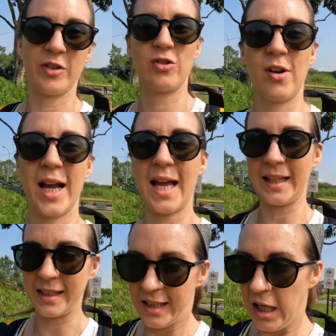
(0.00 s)

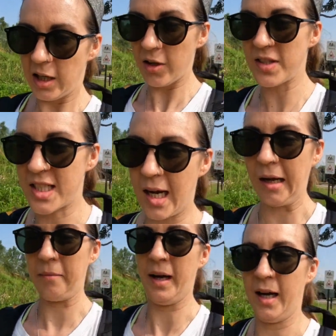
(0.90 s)
track, loads of
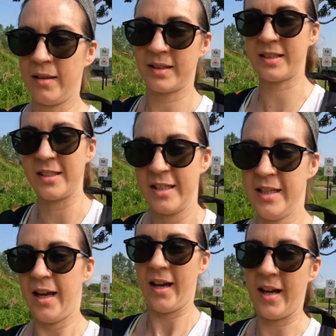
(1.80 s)
tyre marks.
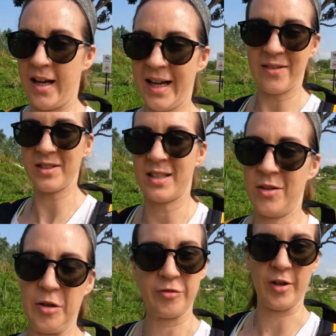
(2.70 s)
I haven't done
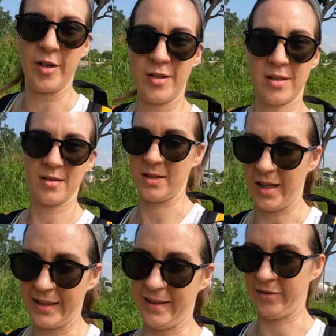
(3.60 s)
off-road
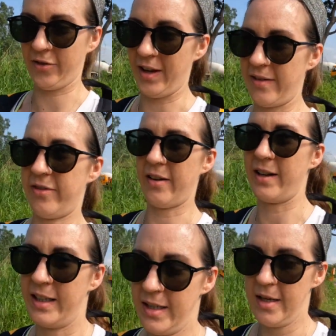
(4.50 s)
cycling for a
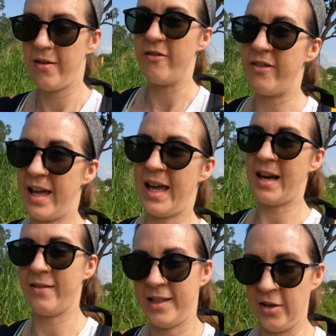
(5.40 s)
very,
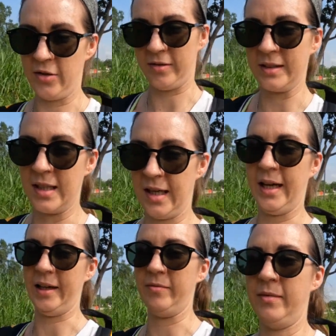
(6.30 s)
very long
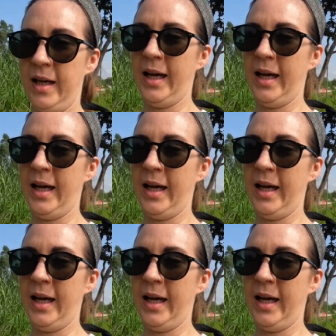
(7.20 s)
time.